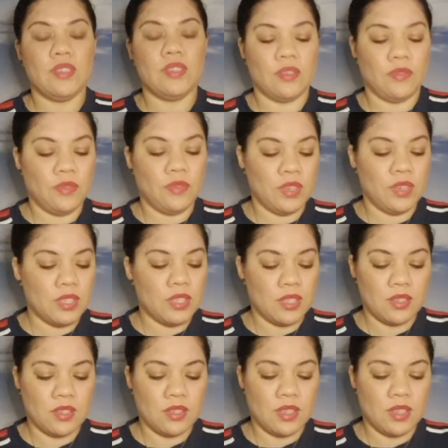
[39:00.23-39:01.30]
to the
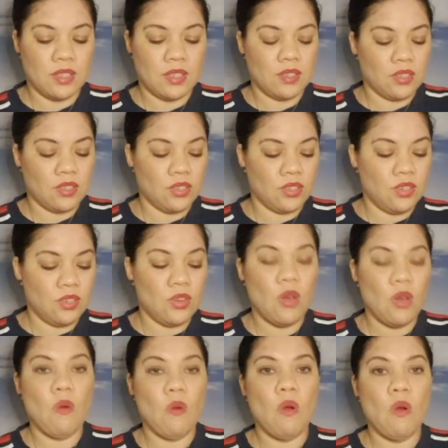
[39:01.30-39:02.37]
fullest. So this is good.
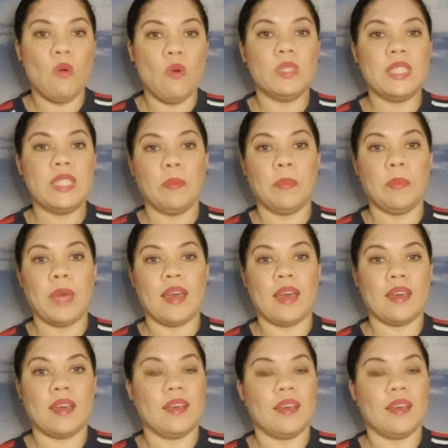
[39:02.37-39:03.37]
No holding back.